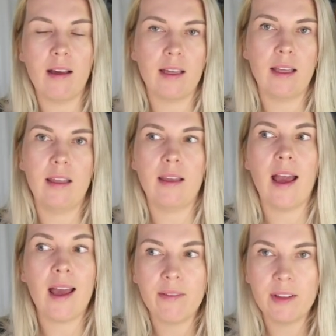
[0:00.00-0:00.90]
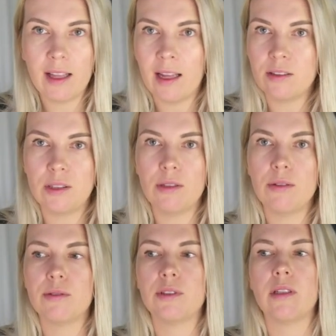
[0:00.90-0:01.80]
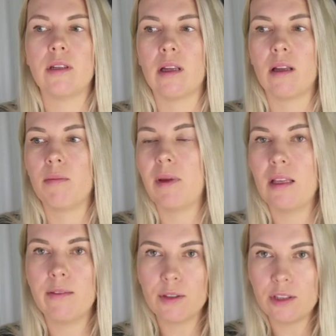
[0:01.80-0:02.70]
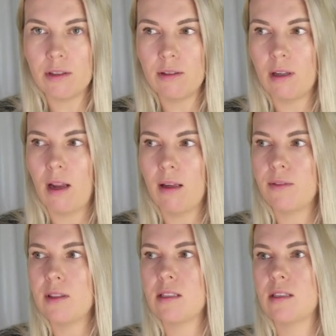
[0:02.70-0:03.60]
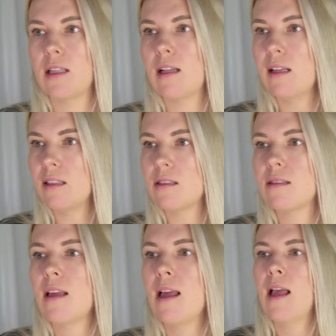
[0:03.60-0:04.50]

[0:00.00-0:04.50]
I haven't had to use the paid version for this at least.